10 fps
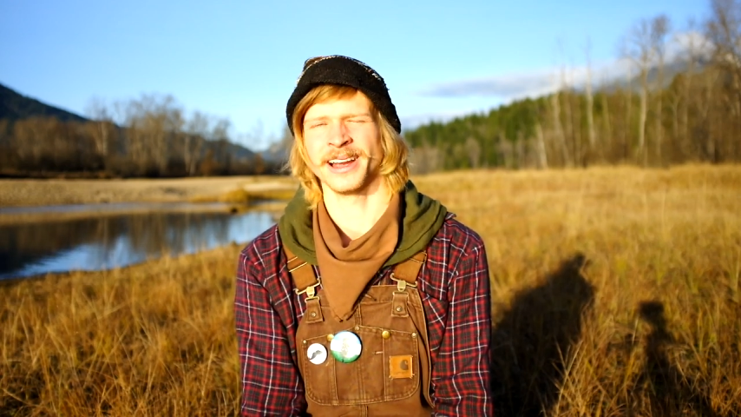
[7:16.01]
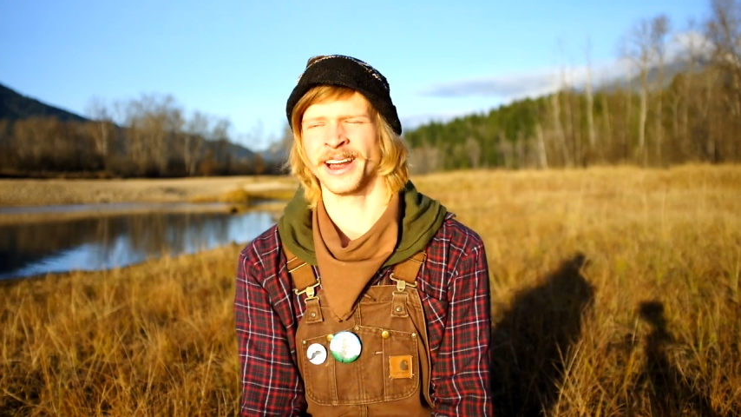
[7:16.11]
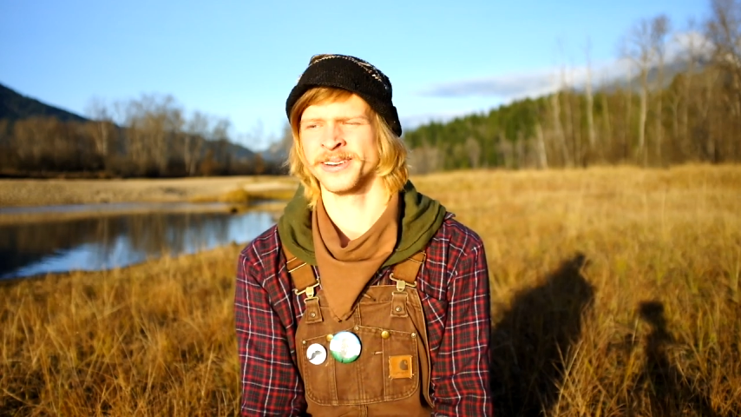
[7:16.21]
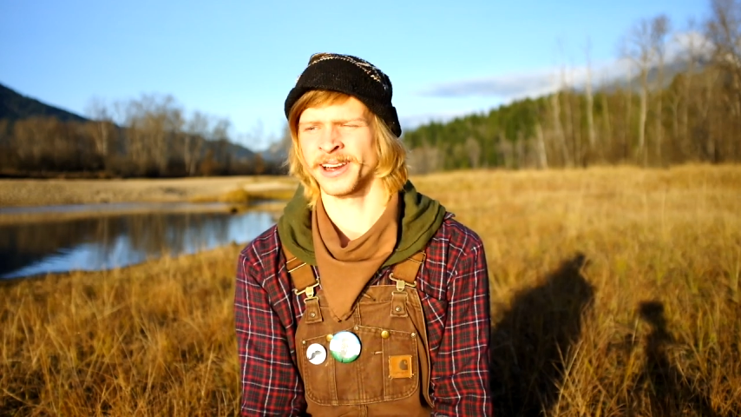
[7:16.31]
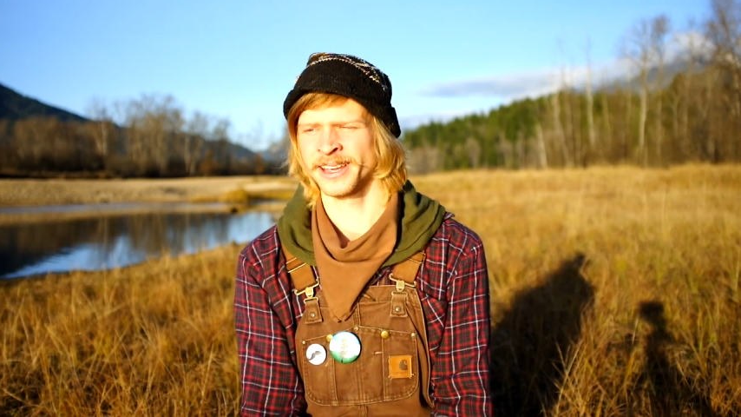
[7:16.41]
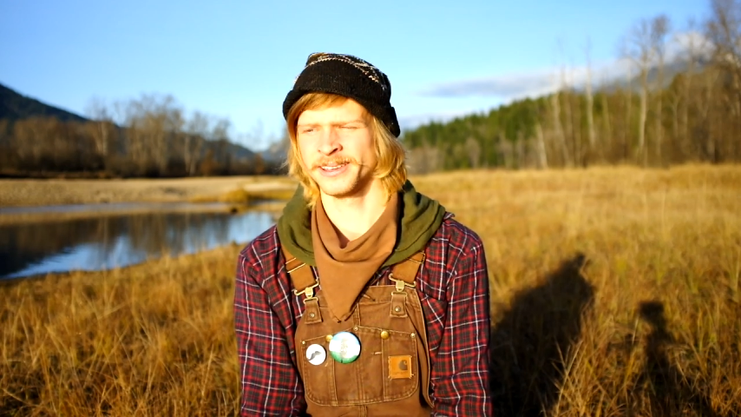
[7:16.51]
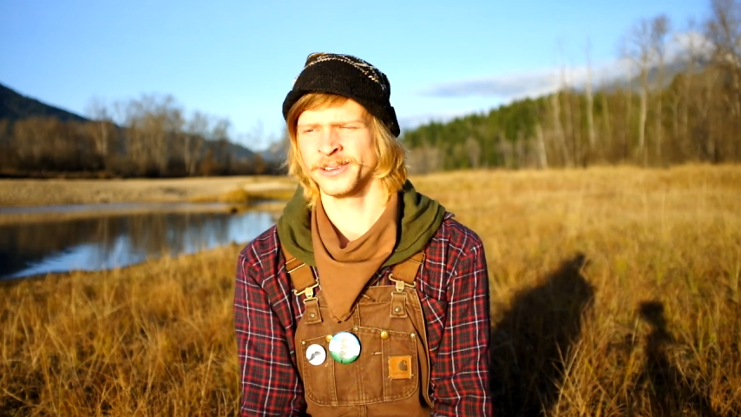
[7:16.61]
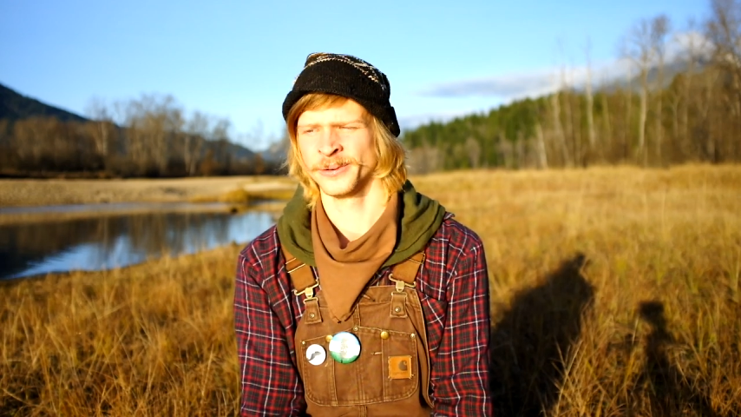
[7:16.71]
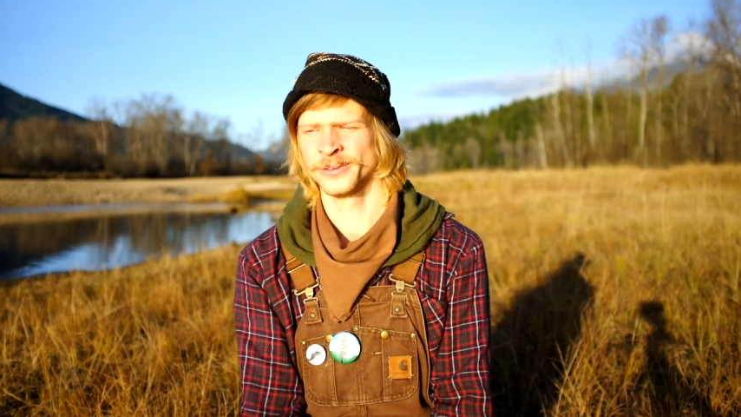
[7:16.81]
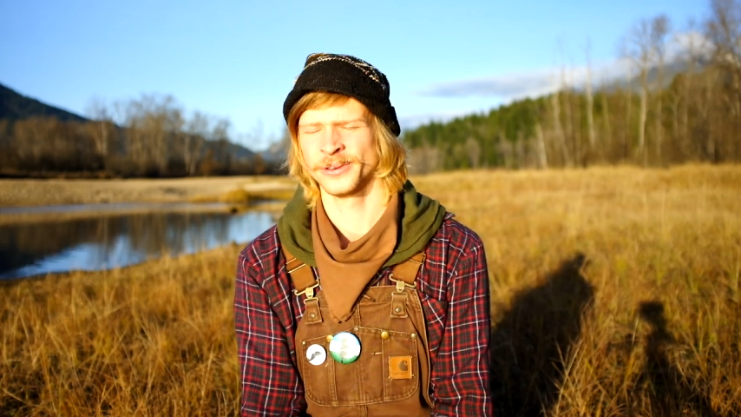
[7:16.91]
I invite
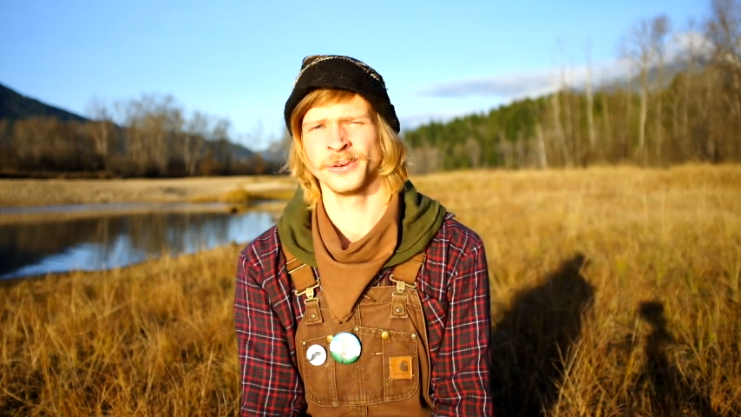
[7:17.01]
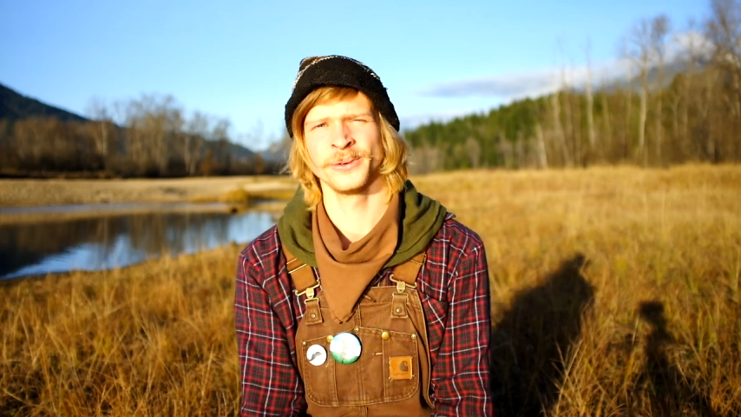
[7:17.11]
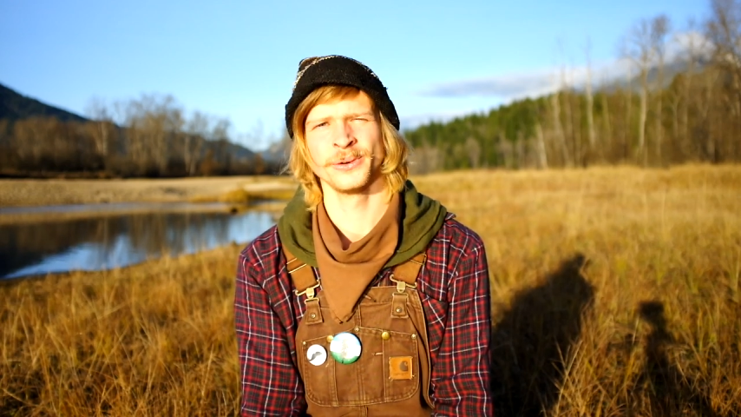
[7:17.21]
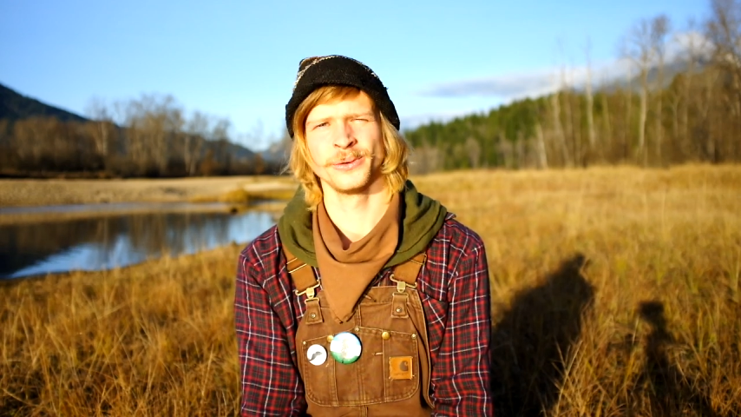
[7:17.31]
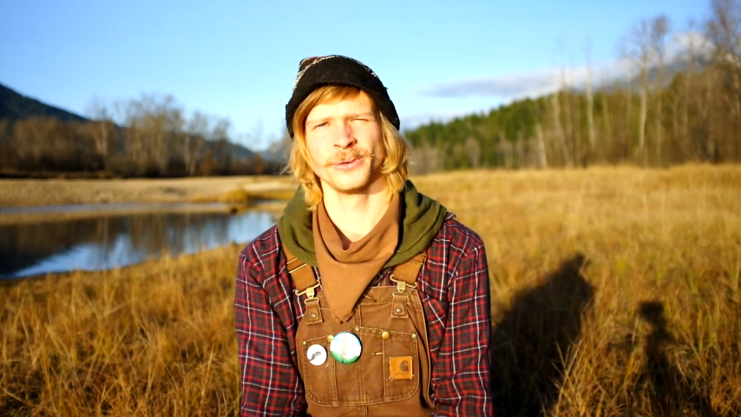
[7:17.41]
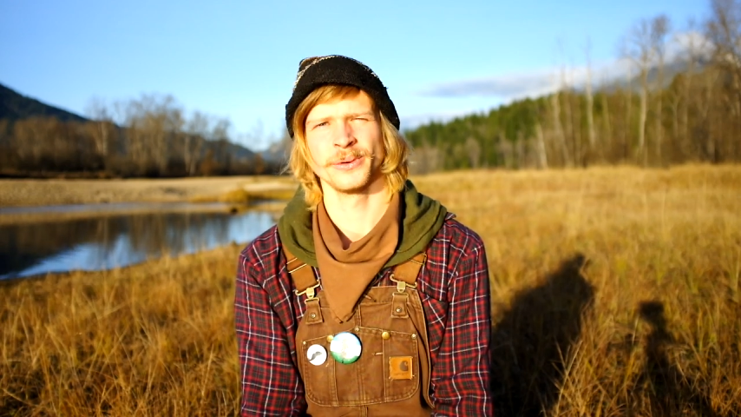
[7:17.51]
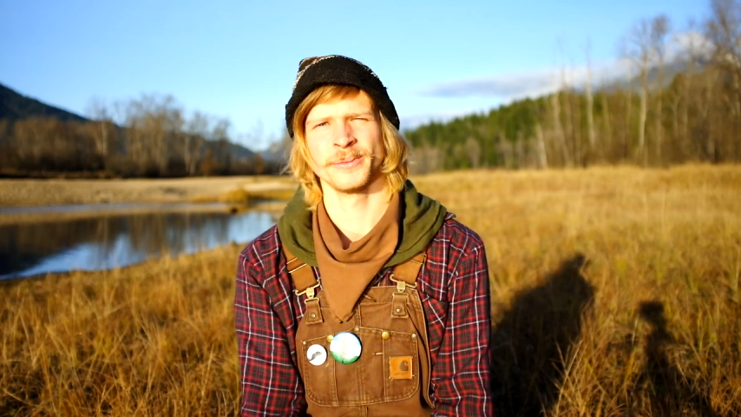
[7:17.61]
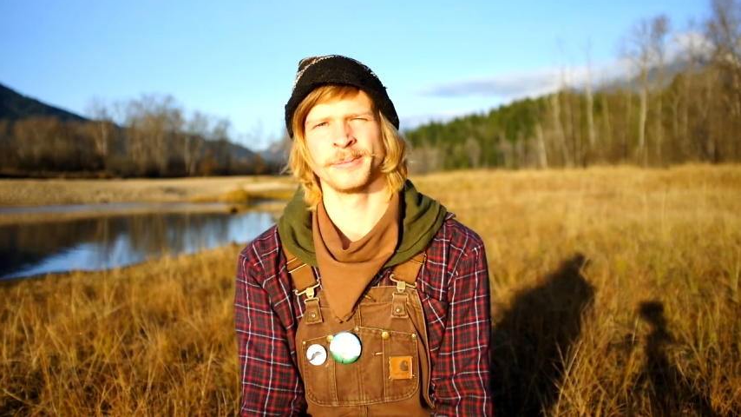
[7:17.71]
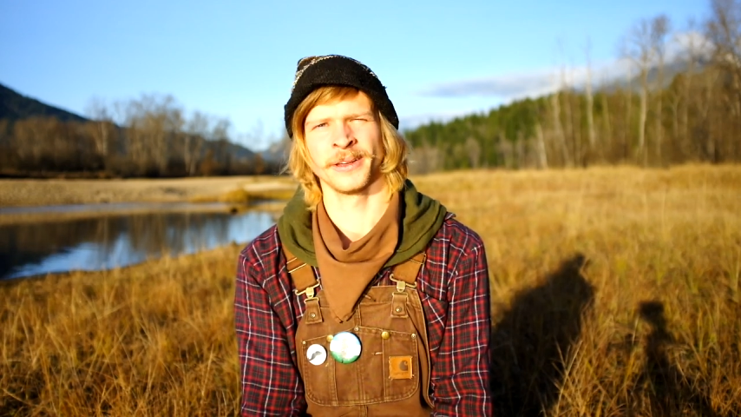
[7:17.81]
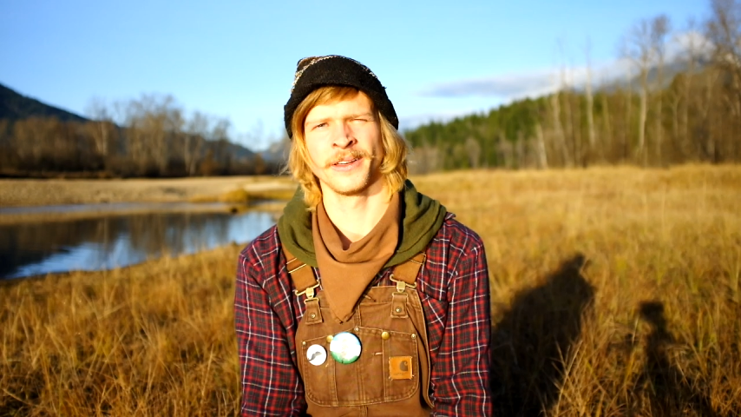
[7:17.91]
you to
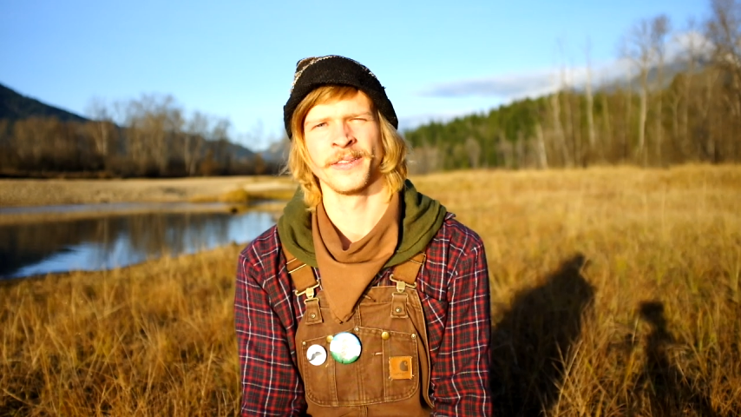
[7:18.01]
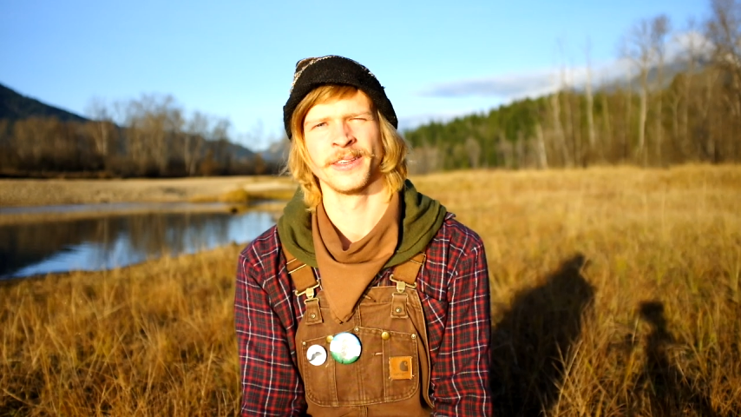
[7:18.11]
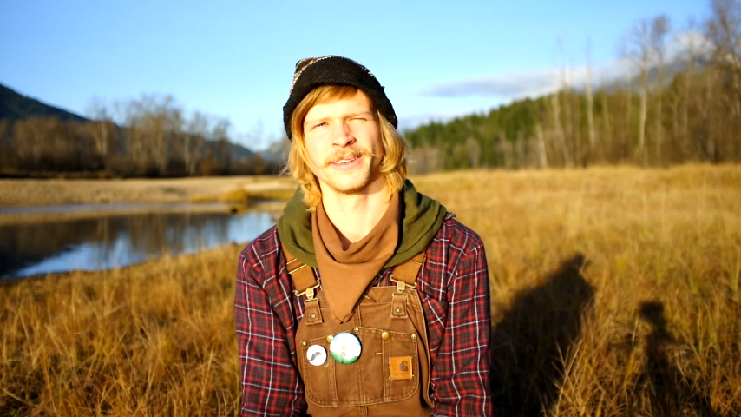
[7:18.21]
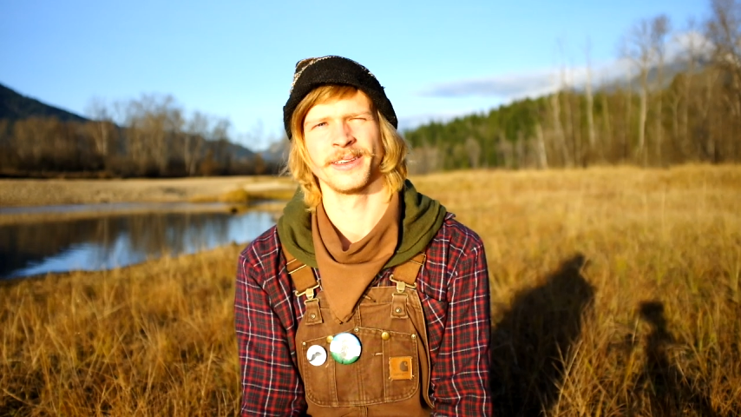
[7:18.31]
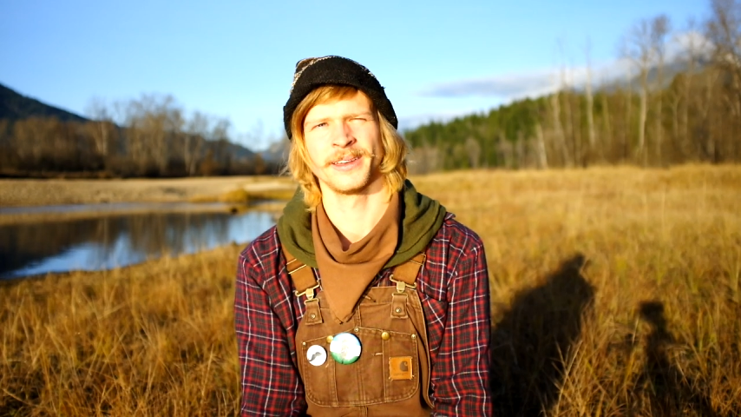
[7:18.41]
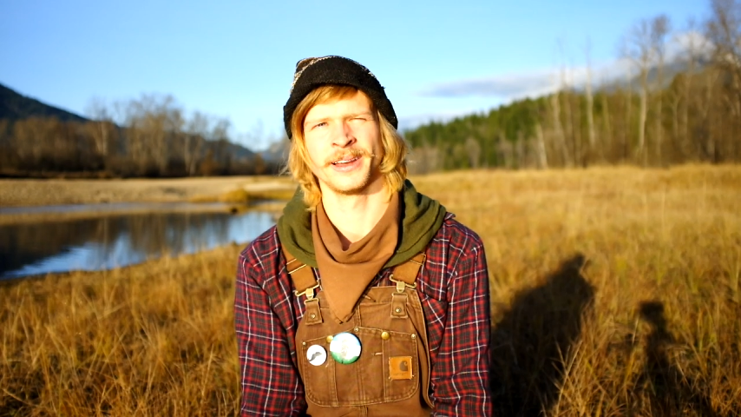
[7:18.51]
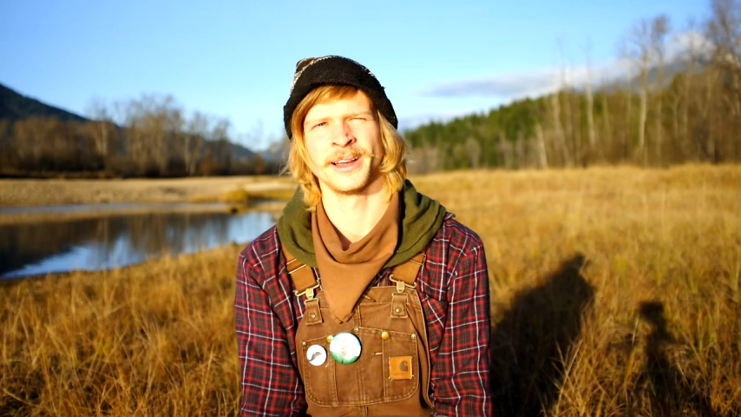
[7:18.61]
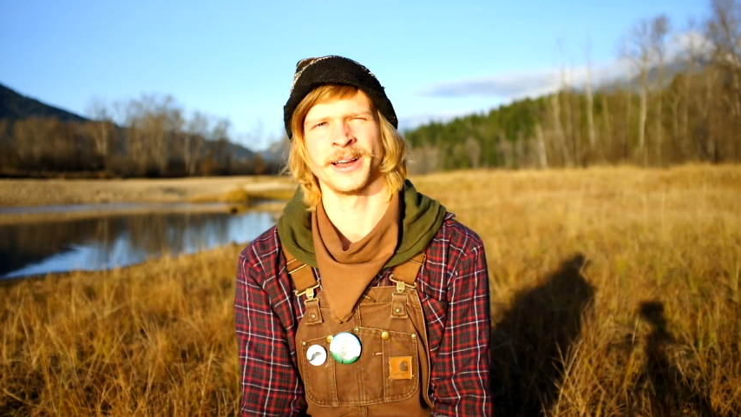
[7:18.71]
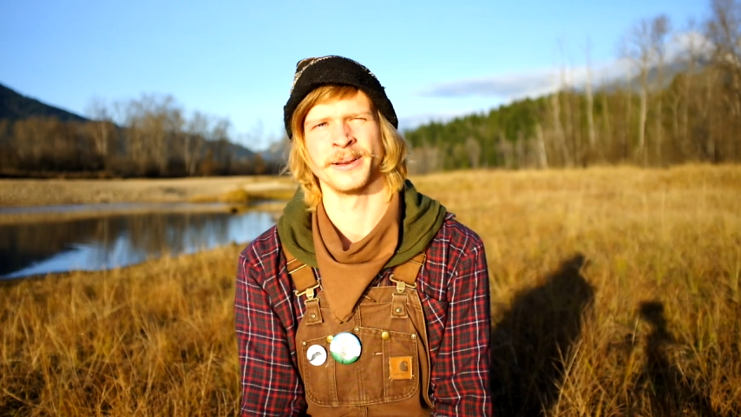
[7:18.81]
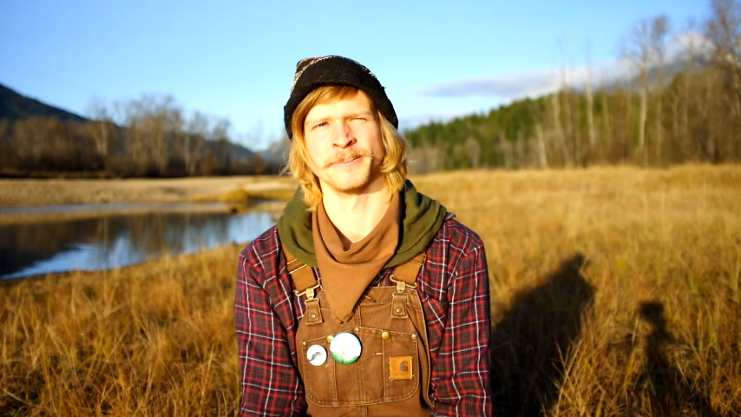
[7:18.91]
build
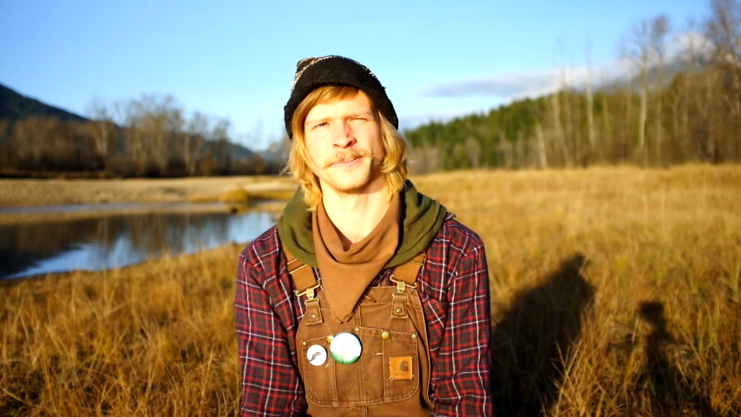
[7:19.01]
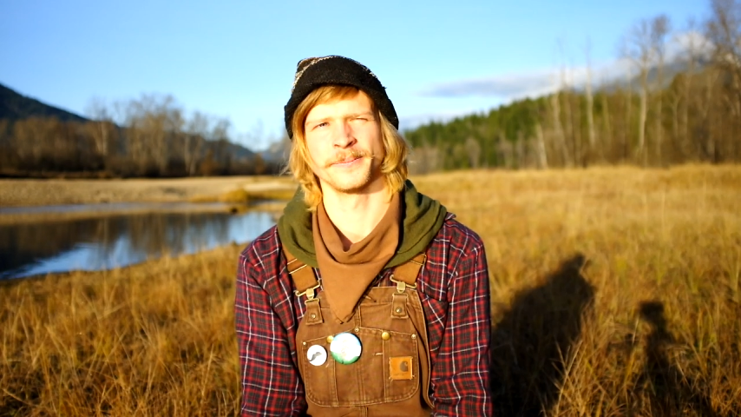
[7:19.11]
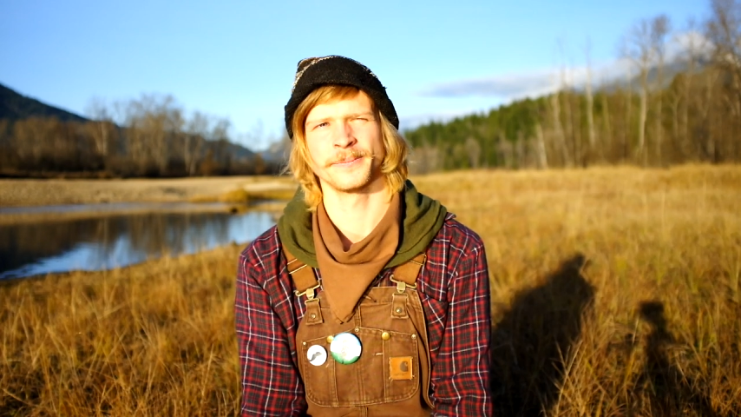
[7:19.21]
um,